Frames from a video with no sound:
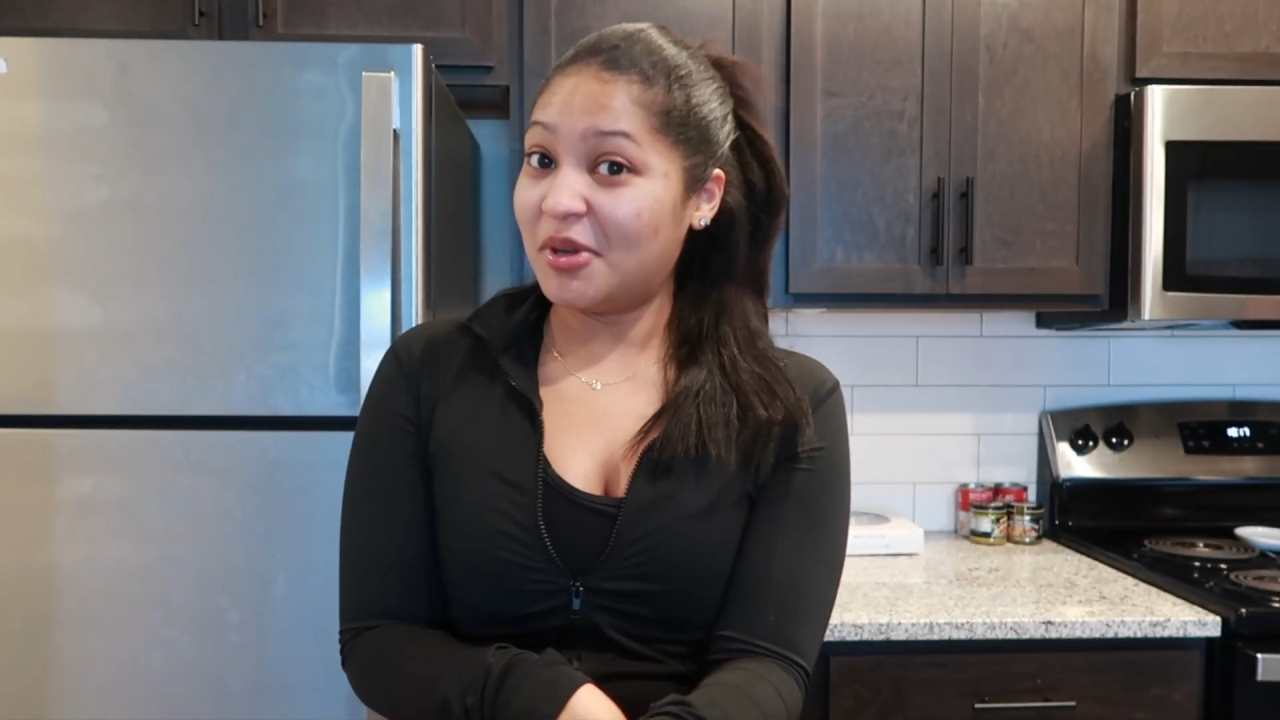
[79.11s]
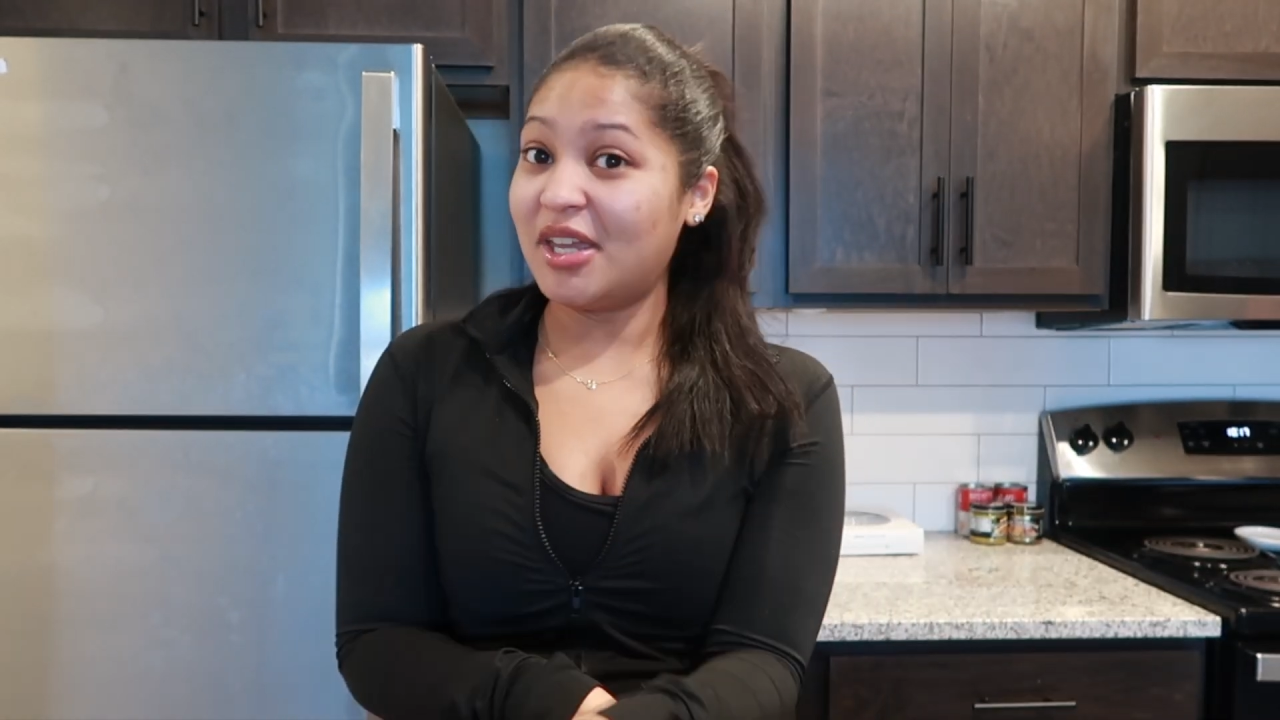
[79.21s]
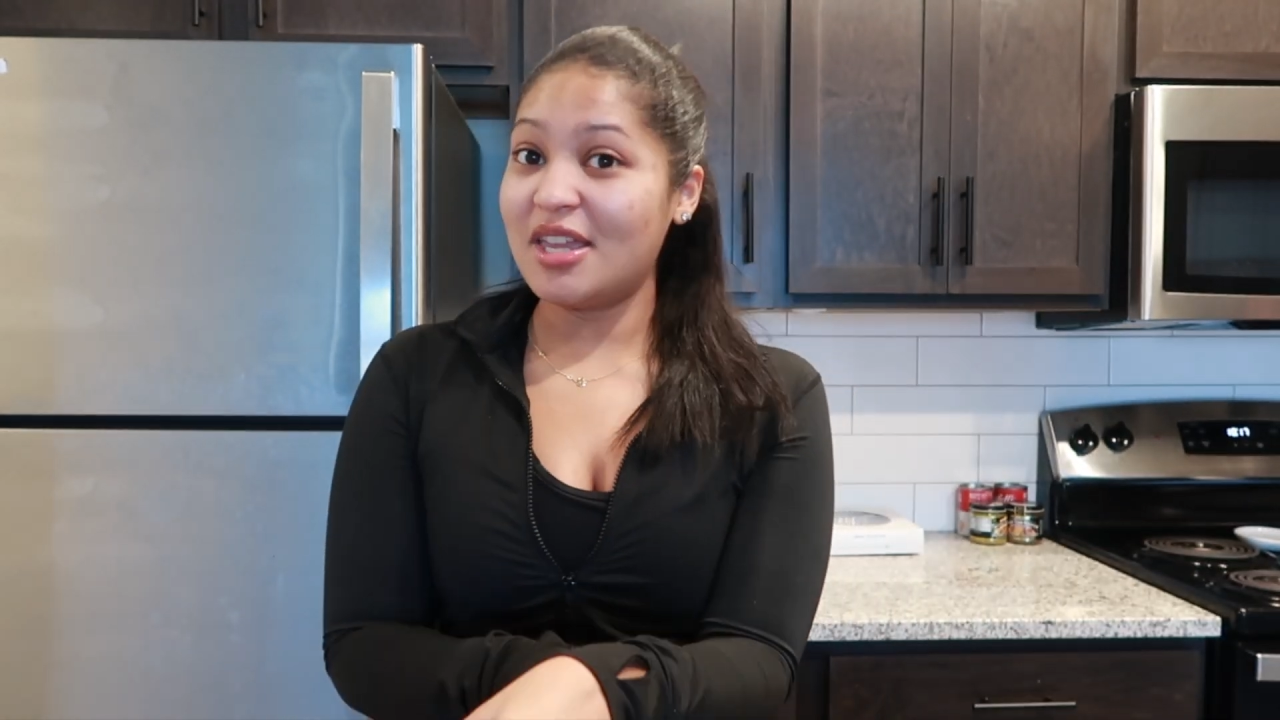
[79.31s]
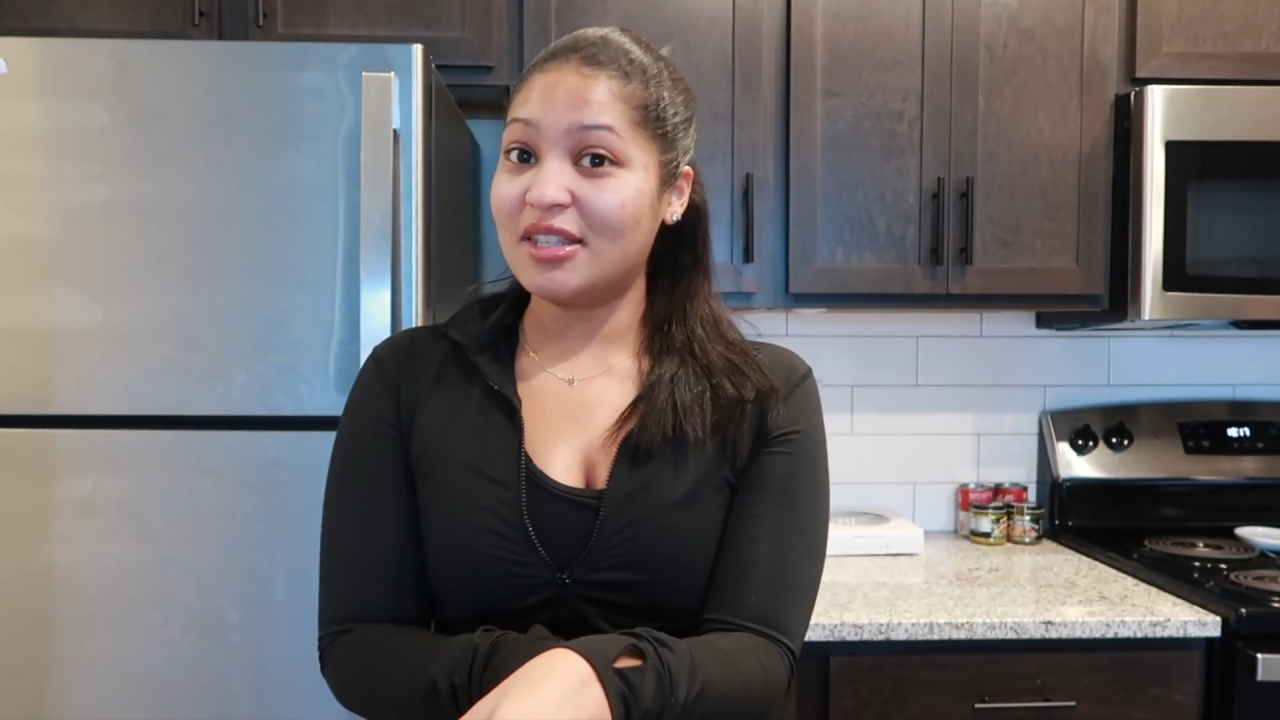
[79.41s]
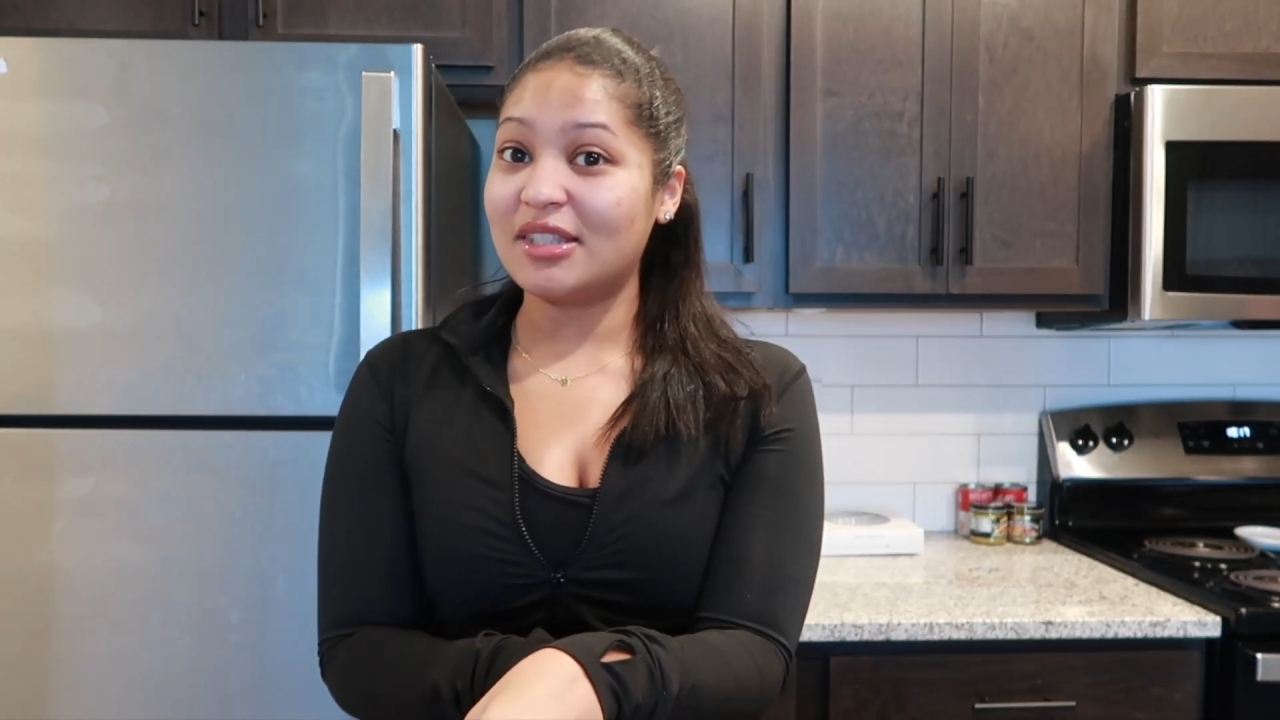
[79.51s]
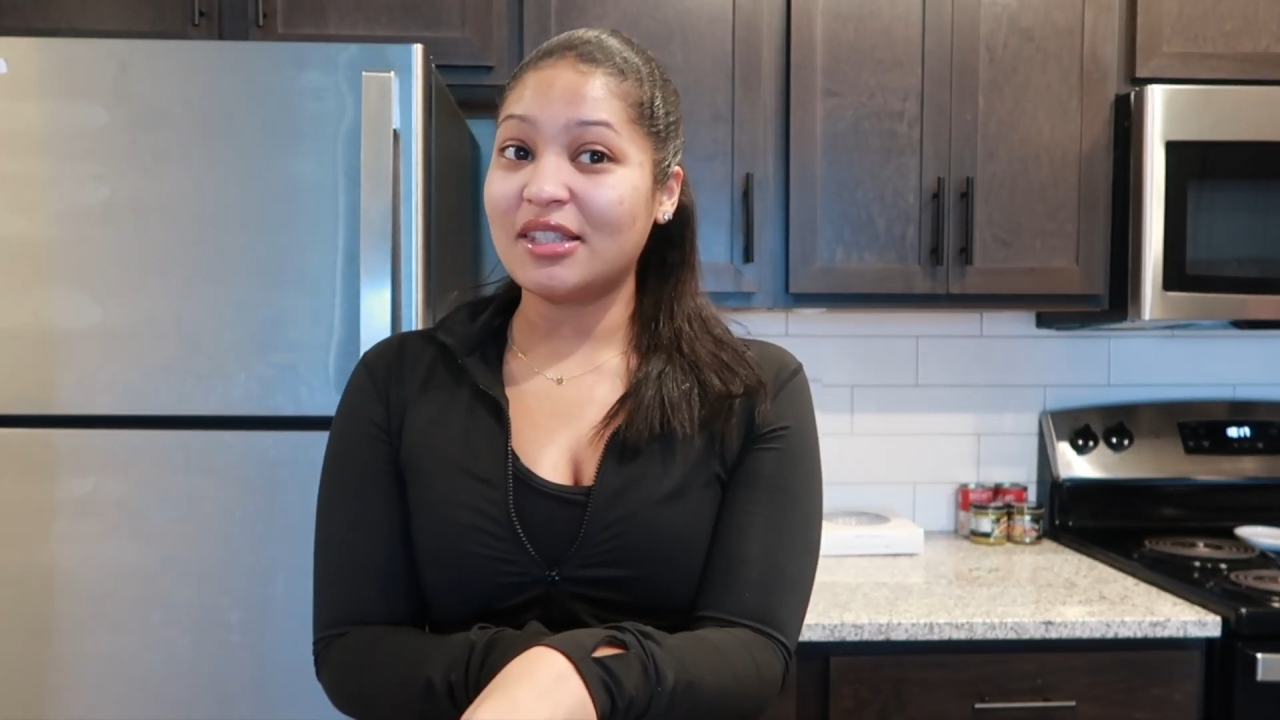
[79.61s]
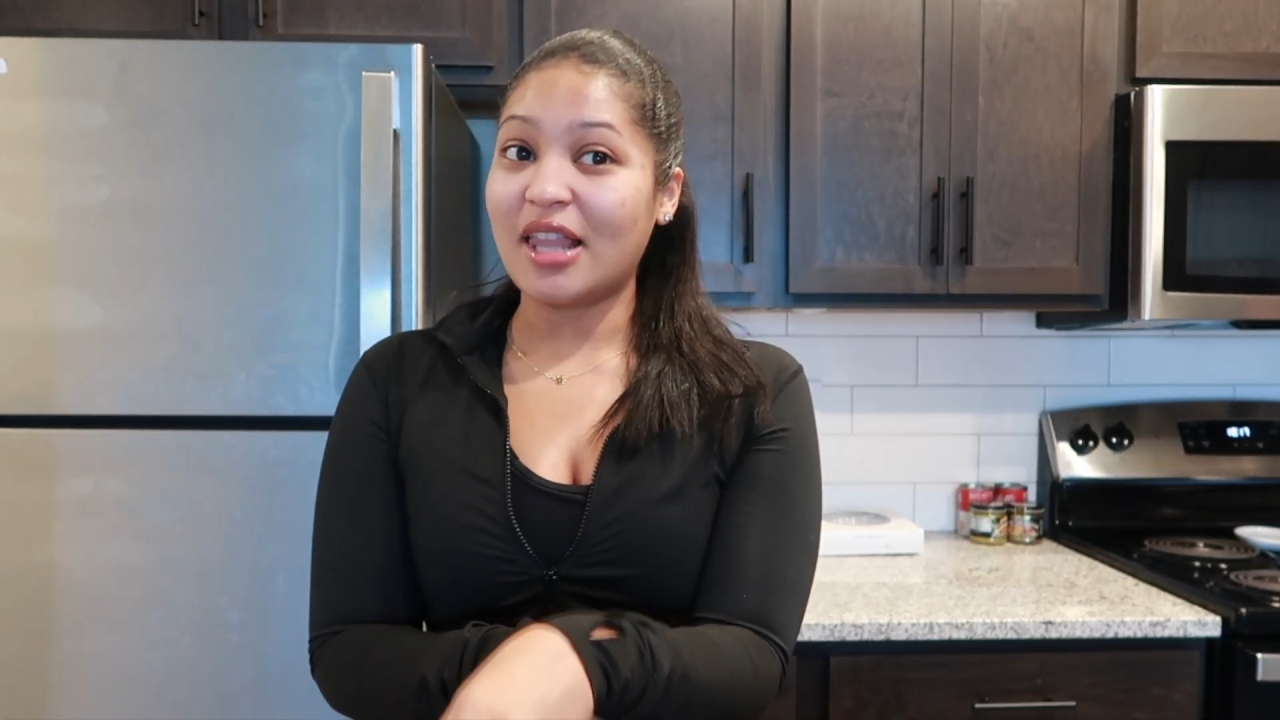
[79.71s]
wings,